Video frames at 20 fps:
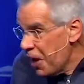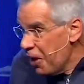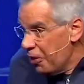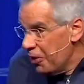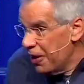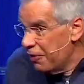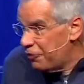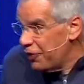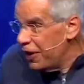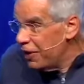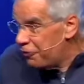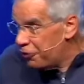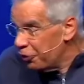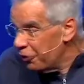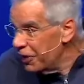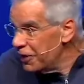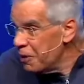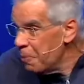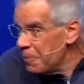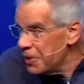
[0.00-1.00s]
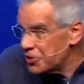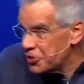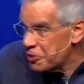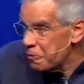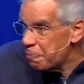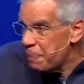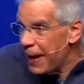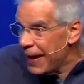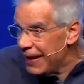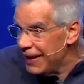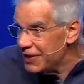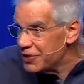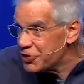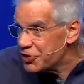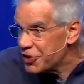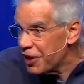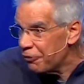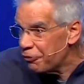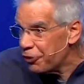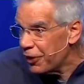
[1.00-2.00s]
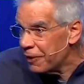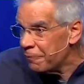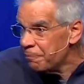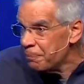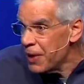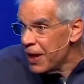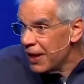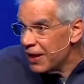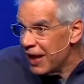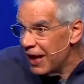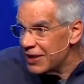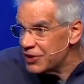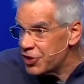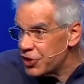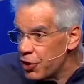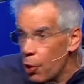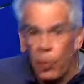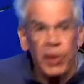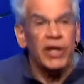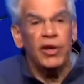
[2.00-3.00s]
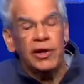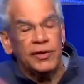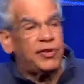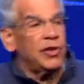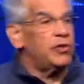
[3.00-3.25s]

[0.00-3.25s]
If you're in the midst of pain and suffering, God says, well, you don't have to